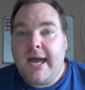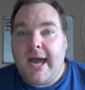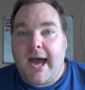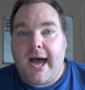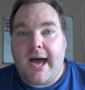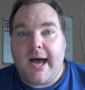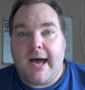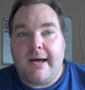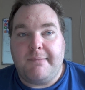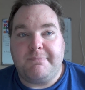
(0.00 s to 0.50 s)

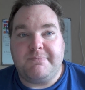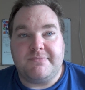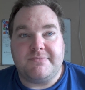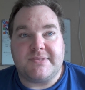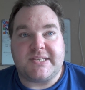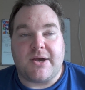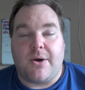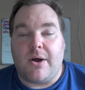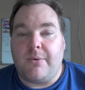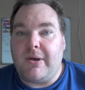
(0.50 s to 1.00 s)

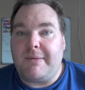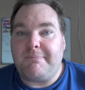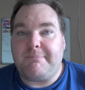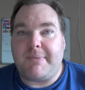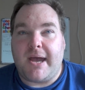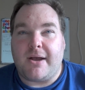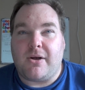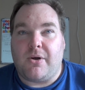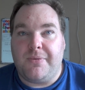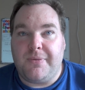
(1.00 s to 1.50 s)
So I went
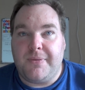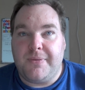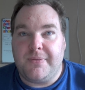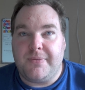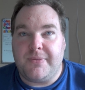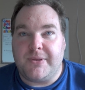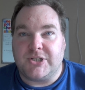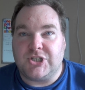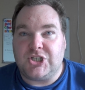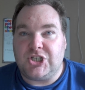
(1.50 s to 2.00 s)
back
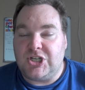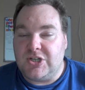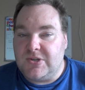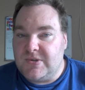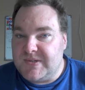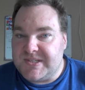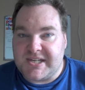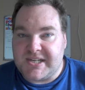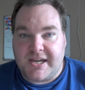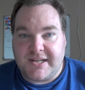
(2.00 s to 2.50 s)
on the
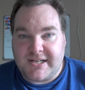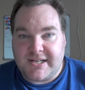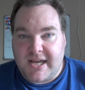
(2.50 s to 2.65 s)
Tuesday